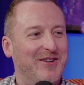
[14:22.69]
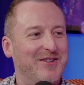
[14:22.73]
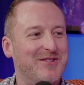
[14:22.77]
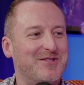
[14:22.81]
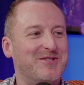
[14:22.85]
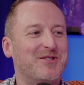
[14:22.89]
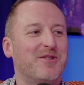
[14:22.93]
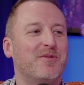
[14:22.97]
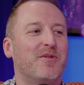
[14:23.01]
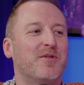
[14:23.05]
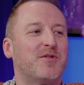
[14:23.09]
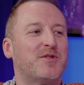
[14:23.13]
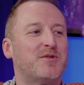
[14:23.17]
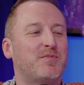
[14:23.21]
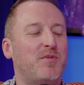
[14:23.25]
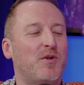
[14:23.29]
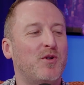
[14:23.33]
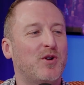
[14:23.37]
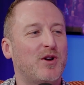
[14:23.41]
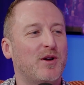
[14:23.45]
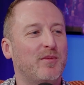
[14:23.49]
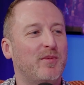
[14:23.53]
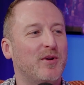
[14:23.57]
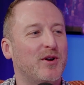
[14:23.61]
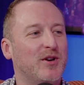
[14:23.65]
So we've
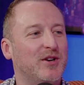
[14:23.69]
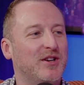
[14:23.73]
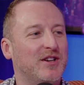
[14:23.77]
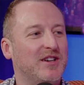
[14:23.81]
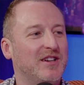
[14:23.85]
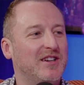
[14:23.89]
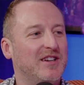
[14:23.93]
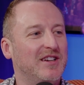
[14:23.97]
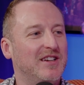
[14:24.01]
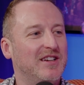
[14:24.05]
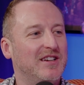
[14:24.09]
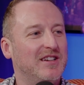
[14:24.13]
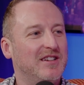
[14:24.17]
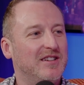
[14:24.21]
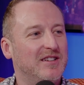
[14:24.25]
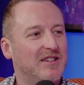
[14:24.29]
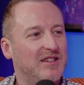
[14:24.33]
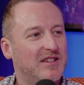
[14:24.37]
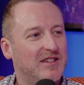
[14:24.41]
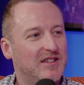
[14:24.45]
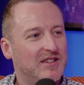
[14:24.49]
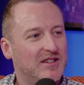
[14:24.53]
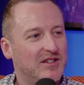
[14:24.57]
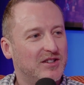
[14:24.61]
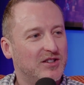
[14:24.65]
spoke about
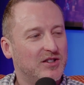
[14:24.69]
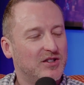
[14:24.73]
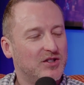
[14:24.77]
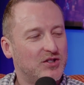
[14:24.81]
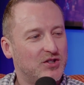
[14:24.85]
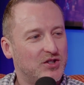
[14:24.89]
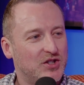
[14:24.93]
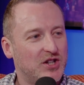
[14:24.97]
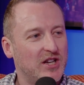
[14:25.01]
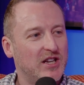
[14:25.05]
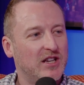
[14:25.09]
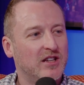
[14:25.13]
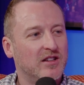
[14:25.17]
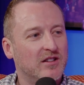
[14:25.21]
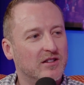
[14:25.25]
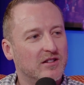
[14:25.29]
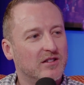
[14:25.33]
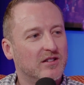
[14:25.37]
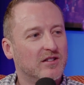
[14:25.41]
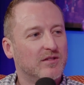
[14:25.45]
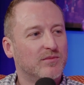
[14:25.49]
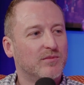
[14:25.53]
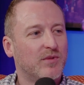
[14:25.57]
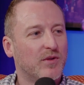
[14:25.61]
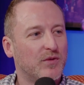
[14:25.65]
cheating,
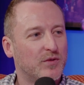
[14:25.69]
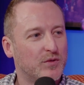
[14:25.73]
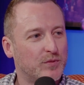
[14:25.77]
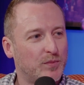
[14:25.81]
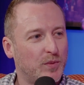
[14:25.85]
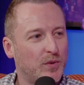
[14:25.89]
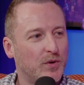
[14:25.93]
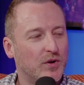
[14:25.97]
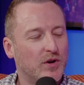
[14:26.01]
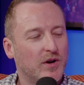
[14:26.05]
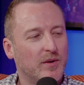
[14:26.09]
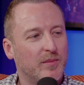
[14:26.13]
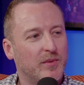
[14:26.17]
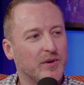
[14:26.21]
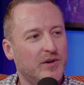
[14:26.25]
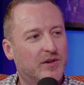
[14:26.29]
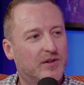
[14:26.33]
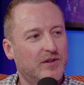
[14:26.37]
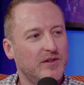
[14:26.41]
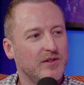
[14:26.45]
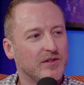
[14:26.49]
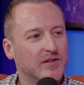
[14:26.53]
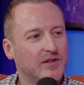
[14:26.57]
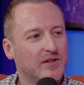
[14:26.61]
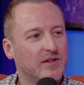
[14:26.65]
we've spoke about
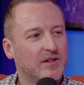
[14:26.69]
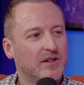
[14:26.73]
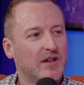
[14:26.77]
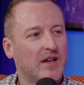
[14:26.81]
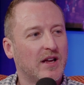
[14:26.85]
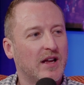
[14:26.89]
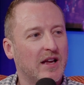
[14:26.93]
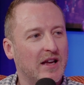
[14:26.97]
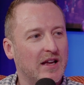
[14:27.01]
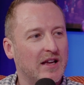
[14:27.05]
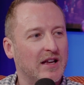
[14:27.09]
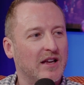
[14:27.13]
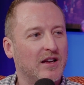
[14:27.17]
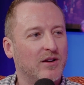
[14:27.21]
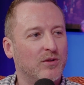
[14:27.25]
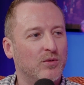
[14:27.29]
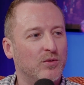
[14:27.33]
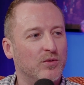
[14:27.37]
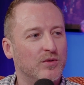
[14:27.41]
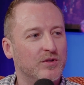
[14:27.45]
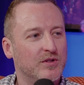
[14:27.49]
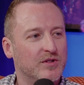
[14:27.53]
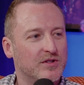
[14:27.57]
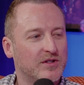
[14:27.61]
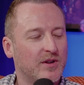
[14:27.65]

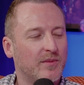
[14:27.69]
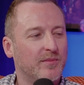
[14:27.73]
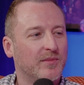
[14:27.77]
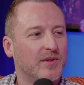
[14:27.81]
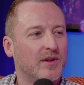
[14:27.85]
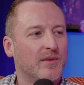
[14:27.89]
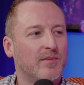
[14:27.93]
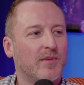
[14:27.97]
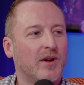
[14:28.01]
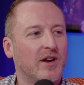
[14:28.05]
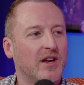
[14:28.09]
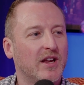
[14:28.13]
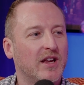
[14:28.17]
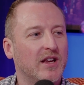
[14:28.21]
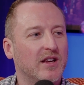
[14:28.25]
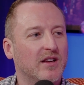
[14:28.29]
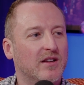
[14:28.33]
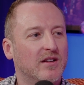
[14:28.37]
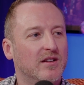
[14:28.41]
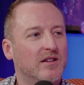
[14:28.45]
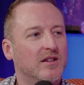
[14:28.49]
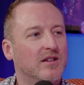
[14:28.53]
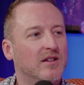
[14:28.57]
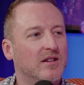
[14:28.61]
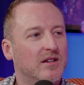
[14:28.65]
owing somebody money.
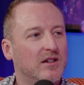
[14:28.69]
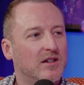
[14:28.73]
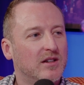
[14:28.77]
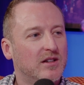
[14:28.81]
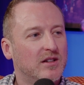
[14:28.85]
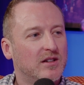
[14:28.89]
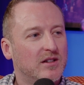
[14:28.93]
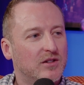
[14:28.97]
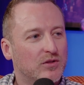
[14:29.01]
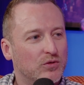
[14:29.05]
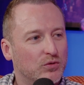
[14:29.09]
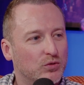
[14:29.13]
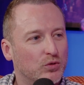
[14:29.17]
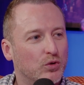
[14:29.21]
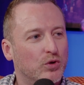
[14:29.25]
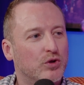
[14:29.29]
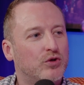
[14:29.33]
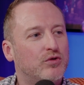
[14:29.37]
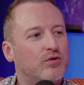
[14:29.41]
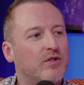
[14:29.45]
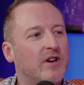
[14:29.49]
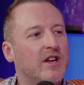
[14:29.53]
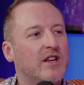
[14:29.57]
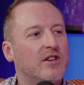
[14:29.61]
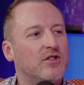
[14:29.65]

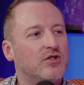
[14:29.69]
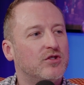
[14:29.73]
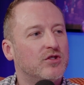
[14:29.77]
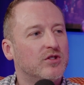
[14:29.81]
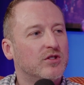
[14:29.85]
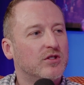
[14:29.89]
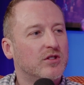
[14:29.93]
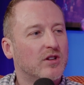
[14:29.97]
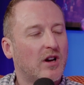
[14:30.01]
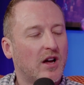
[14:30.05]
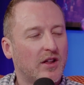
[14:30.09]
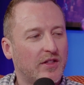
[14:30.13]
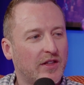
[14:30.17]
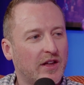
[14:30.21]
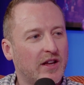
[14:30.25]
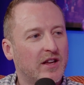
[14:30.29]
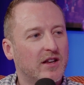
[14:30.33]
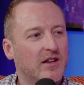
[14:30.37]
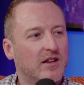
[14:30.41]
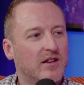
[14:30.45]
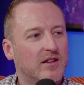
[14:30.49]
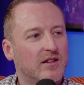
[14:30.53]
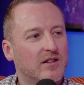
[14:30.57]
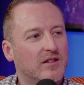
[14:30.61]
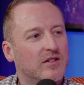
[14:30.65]
Road rage, I
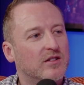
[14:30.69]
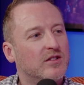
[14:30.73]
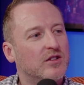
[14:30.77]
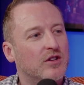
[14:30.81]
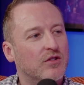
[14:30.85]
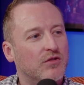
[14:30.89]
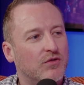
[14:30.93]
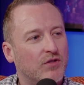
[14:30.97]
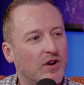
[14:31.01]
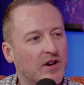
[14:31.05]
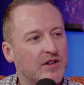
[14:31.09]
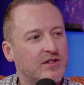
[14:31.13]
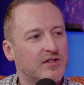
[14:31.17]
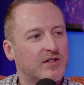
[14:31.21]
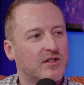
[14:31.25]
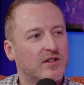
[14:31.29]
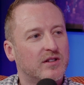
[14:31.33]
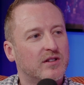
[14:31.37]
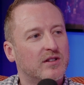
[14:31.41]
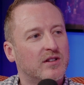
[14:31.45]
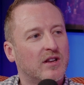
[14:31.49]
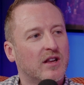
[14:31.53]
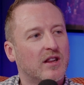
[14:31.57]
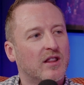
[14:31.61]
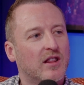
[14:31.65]
think you risk
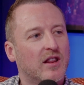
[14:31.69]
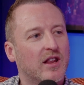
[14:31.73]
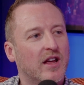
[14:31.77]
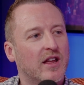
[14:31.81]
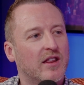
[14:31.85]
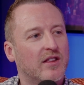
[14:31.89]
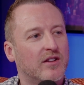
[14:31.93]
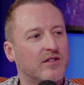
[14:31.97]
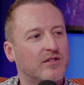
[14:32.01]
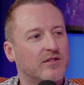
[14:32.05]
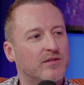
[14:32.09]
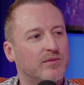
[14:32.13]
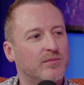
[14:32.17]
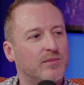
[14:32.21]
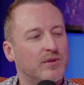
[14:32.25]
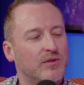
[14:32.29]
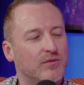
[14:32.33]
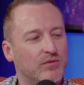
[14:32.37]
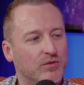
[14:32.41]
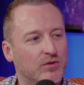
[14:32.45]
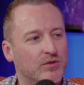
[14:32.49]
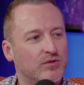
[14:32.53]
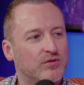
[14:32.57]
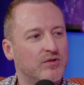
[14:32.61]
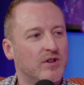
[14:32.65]
getting leathered
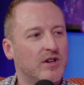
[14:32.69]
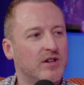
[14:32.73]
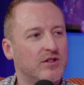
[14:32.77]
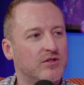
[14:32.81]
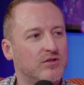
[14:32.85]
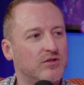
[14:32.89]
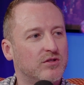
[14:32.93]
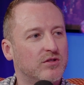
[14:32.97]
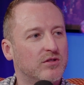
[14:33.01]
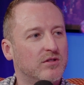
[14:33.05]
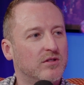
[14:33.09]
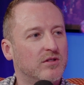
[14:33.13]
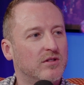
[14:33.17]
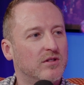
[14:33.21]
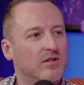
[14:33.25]
with road rage.